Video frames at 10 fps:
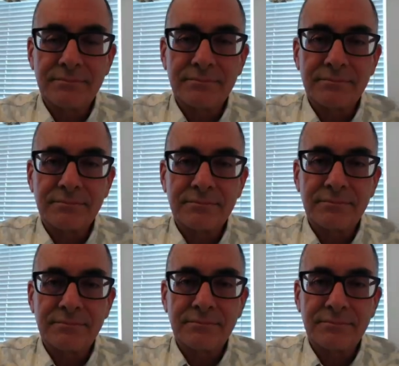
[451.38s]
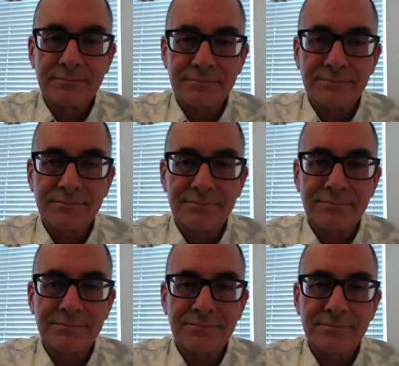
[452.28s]

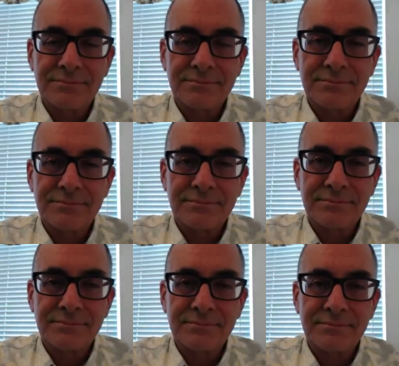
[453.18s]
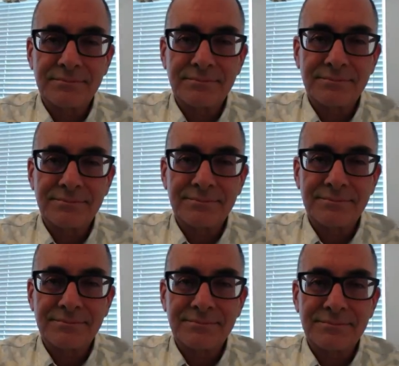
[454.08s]
No words are spoken by the person on screen.